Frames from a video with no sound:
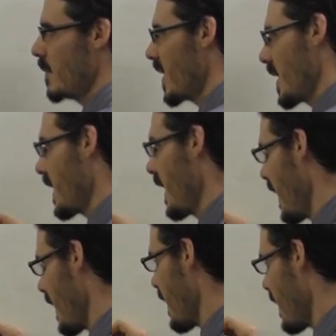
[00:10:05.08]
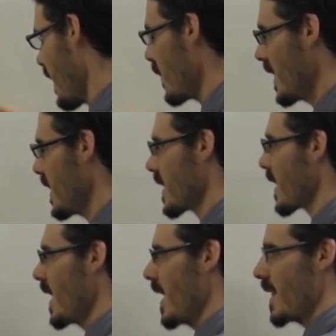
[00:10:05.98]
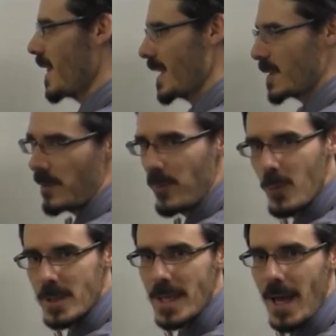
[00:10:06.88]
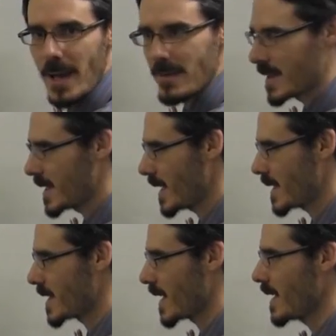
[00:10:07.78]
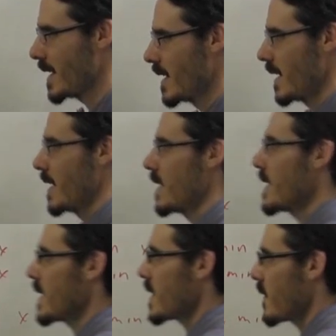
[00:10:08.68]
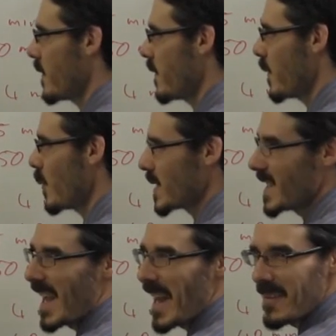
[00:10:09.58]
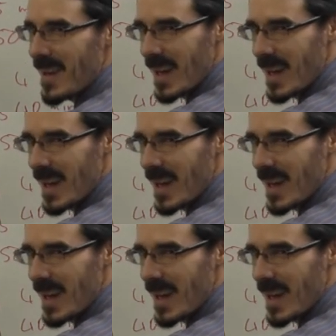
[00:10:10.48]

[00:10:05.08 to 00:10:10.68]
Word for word: But again, no, it isn't. That's 40 out of 60. This is 40 out of